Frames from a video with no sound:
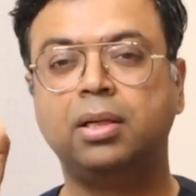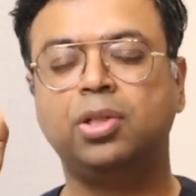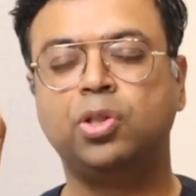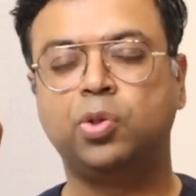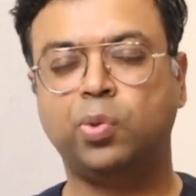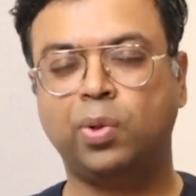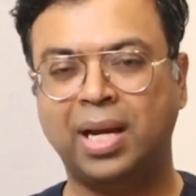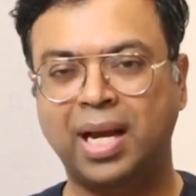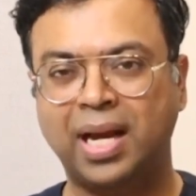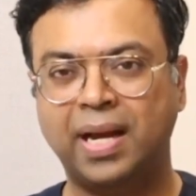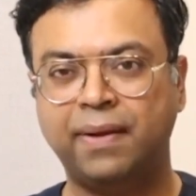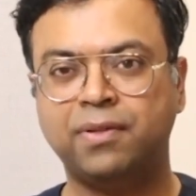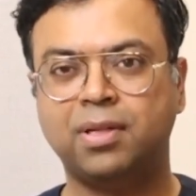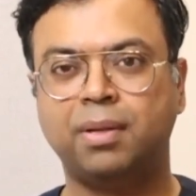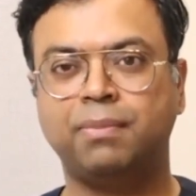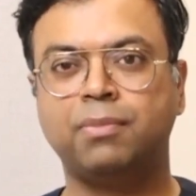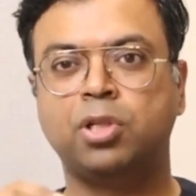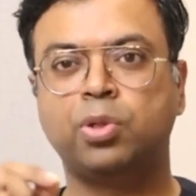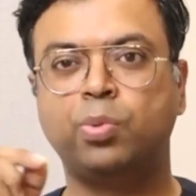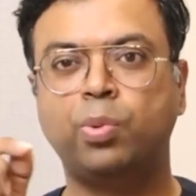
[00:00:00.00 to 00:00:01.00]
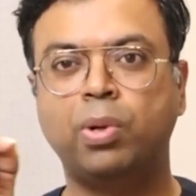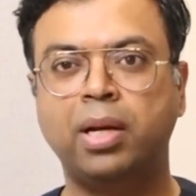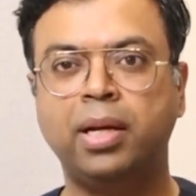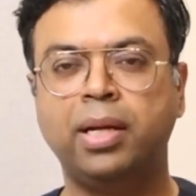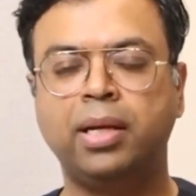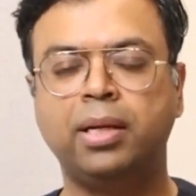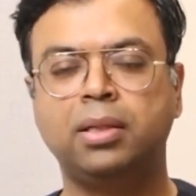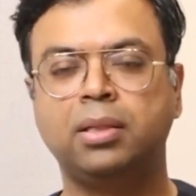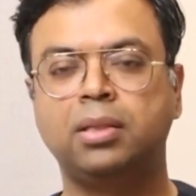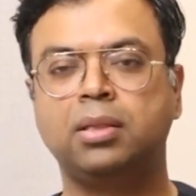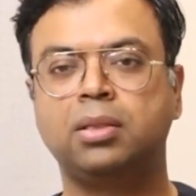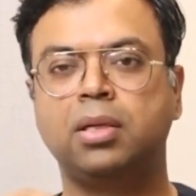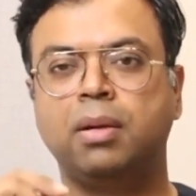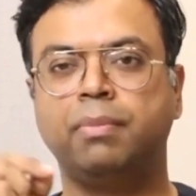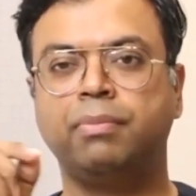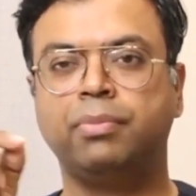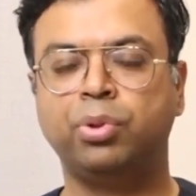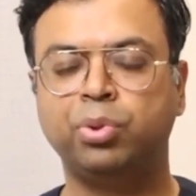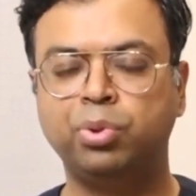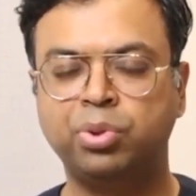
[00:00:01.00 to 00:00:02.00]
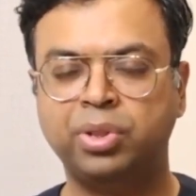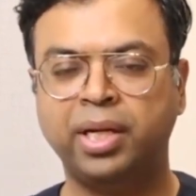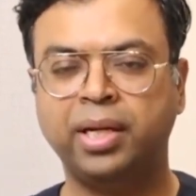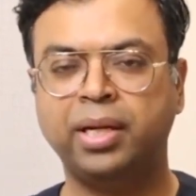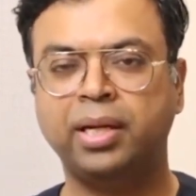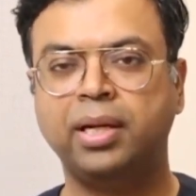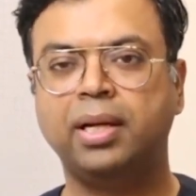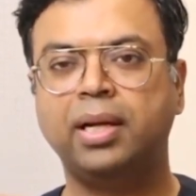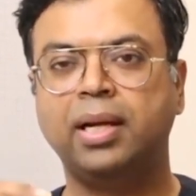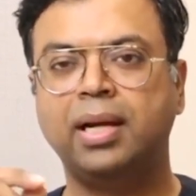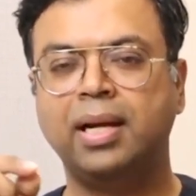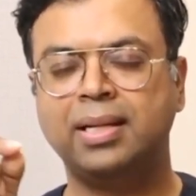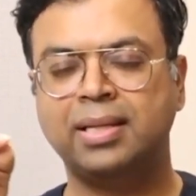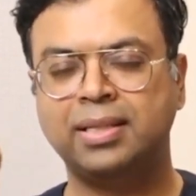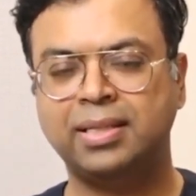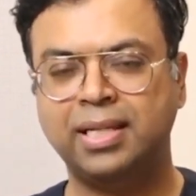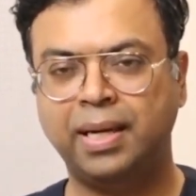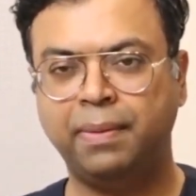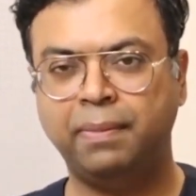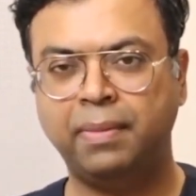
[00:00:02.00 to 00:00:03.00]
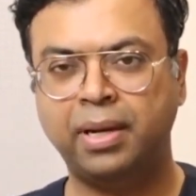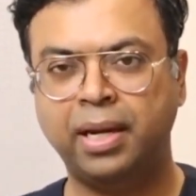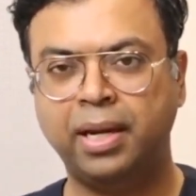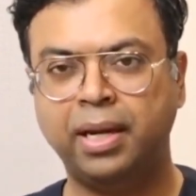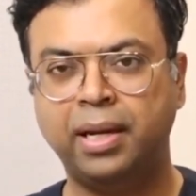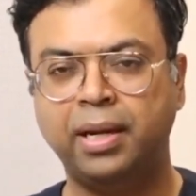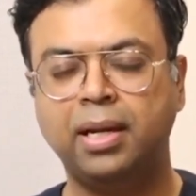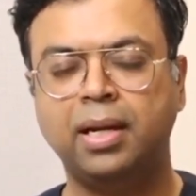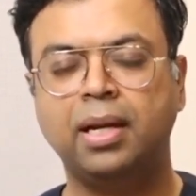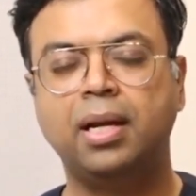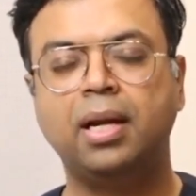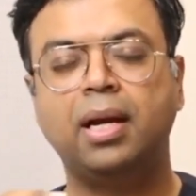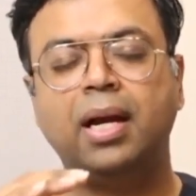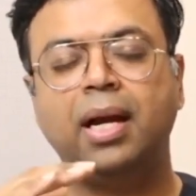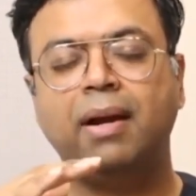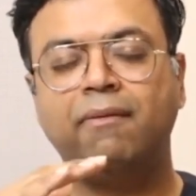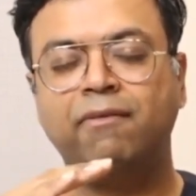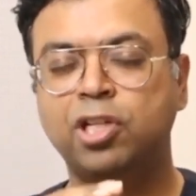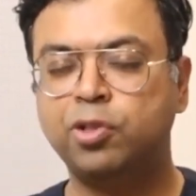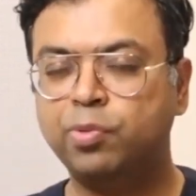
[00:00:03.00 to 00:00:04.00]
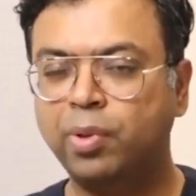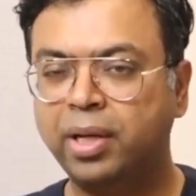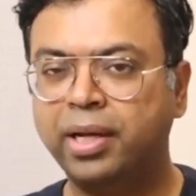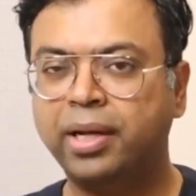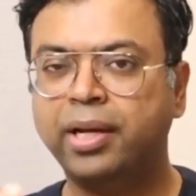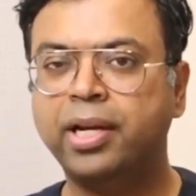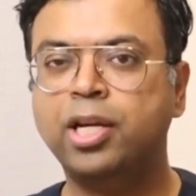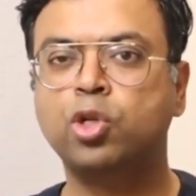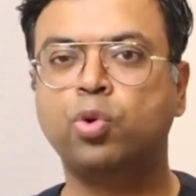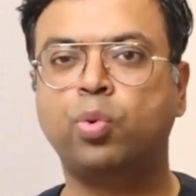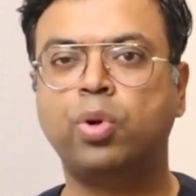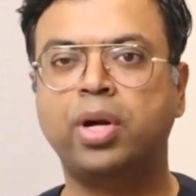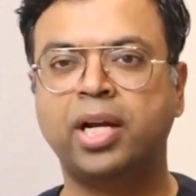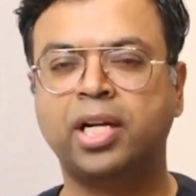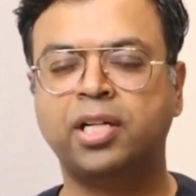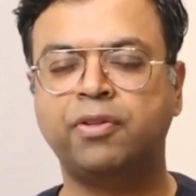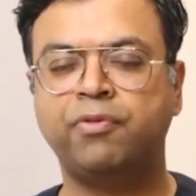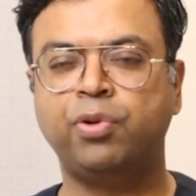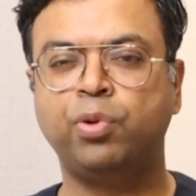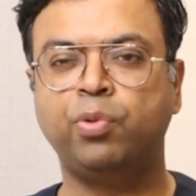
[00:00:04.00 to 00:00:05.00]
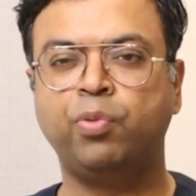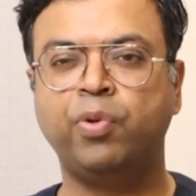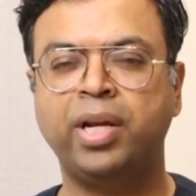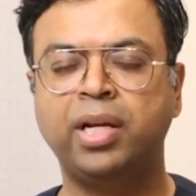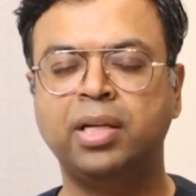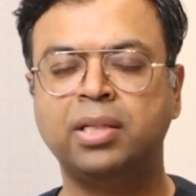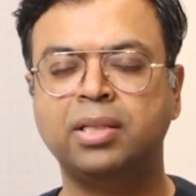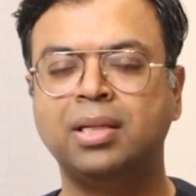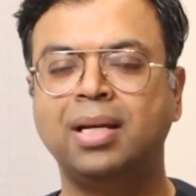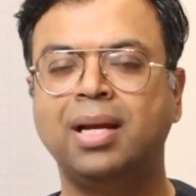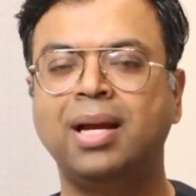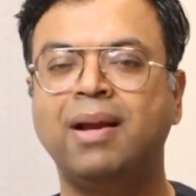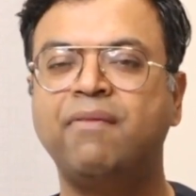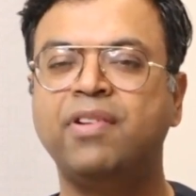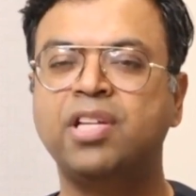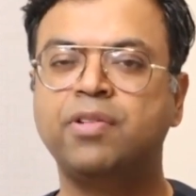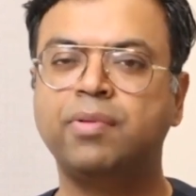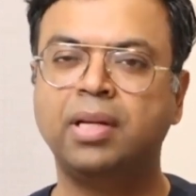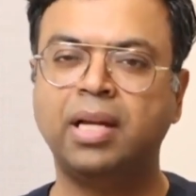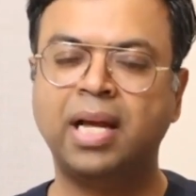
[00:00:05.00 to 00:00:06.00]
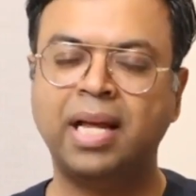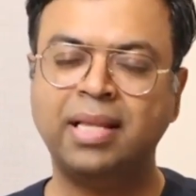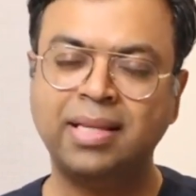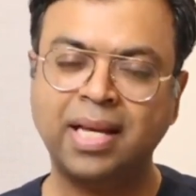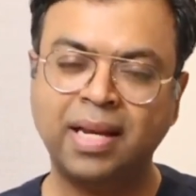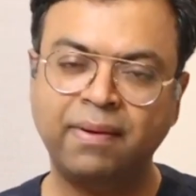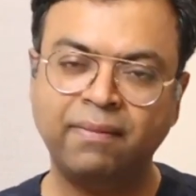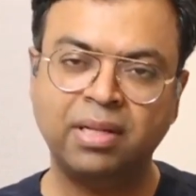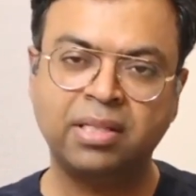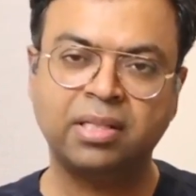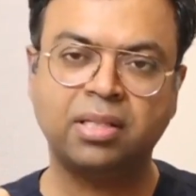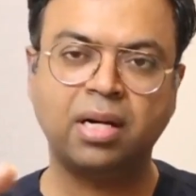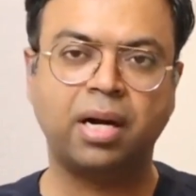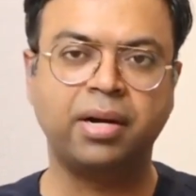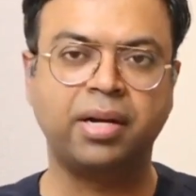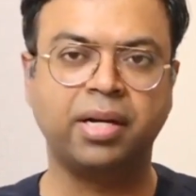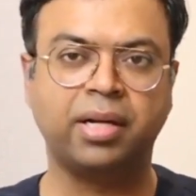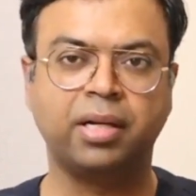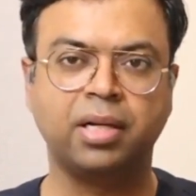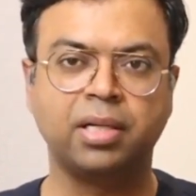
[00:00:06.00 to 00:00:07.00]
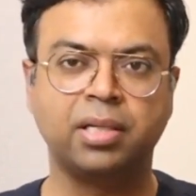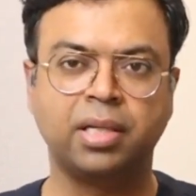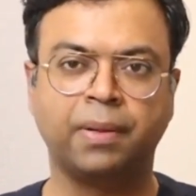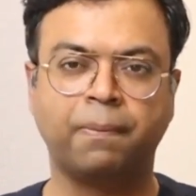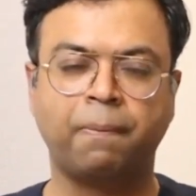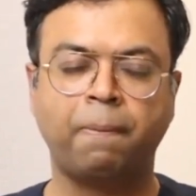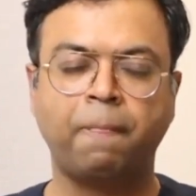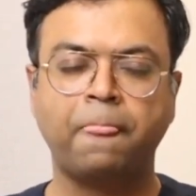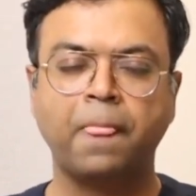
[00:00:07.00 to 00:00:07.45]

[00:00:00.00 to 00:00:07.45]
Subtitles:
you will have some swelling, some bruising in the same day, which will increase over the next few weeks, and then will start decreasing.